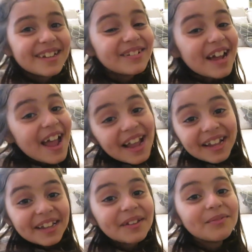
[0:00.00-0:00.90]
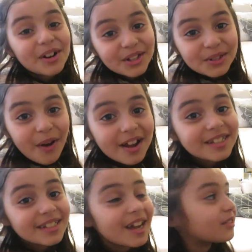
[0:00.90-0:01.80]
You hmm? farted
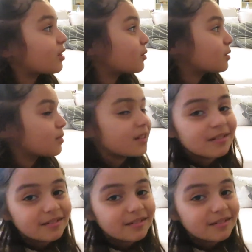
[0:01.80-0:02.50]
twice, and Dad thought it was bad